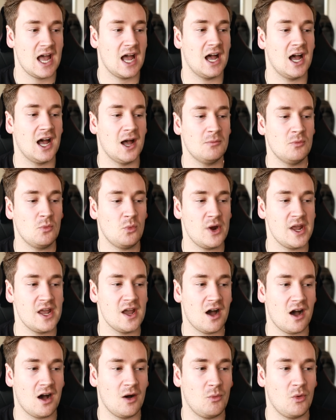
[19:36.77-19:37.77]
We
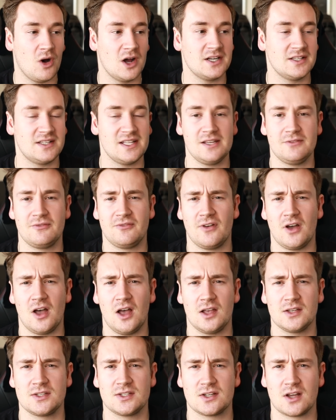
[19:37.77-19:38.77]
are one of the
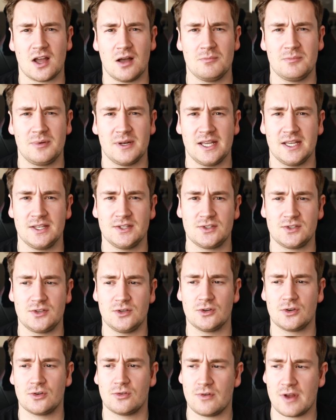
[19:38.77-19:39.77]
first companies
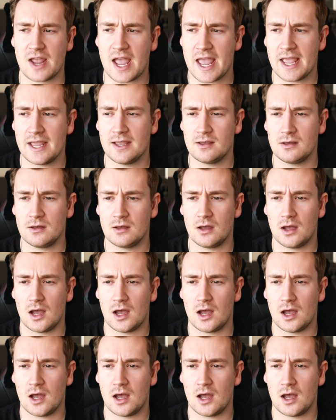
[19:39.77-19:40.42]
to create